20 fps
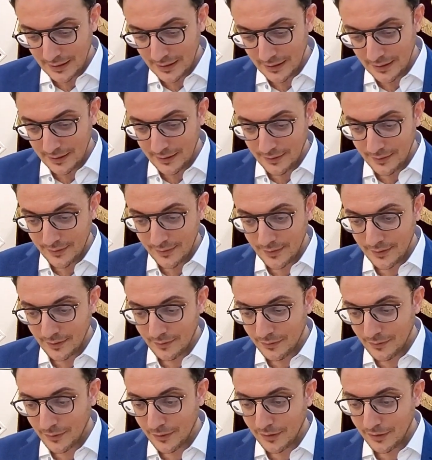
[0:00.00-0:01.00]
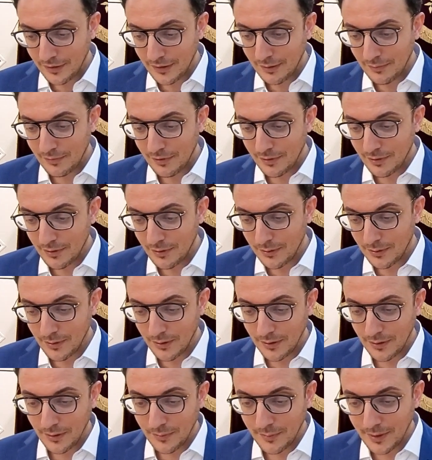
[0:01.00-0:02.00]
As unfortunately, I'm sure you
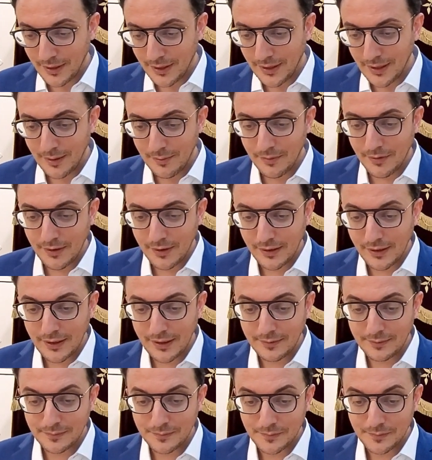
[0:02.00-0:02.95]
all know many names like that.